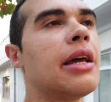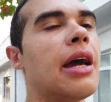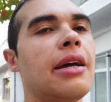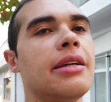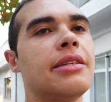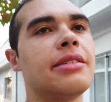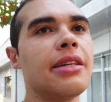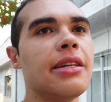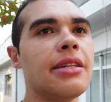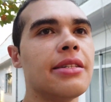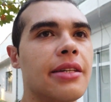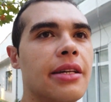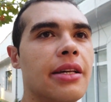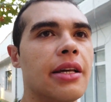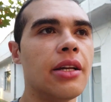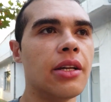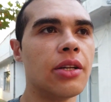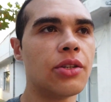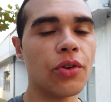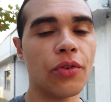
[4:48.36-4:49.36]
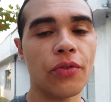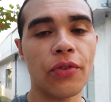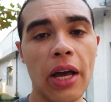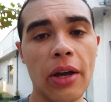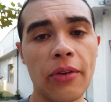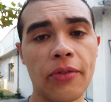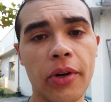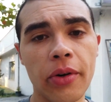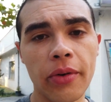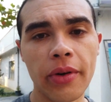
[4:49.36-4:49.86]
yeah, it's easy to
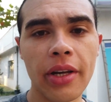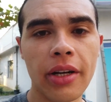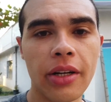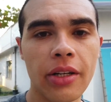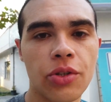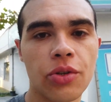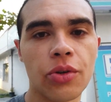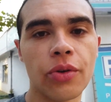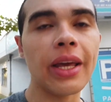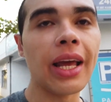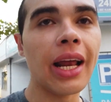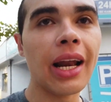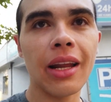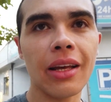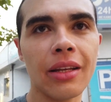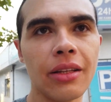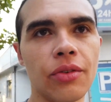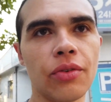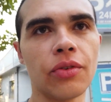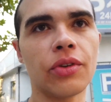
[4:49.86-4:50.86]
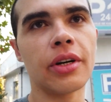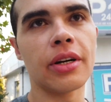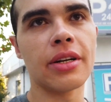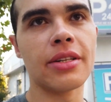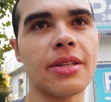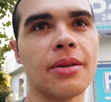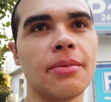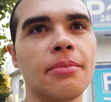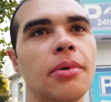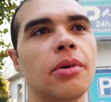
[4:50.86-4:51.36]
fly from here to England, for
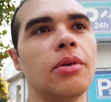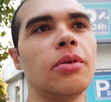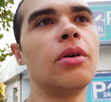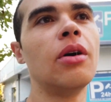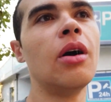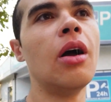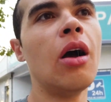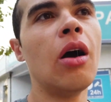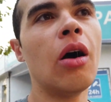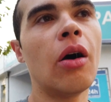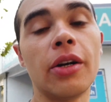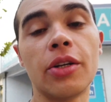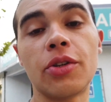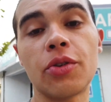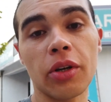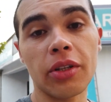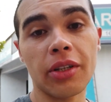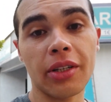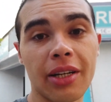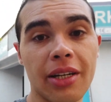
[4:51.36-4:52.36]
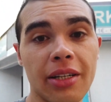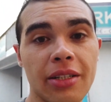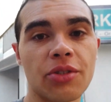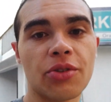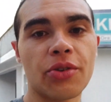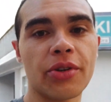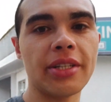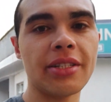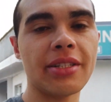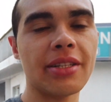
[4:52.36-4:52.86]
example, or to other
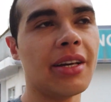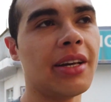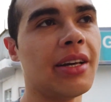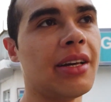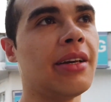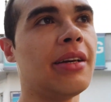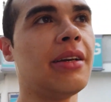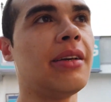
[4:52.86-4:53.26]
countries.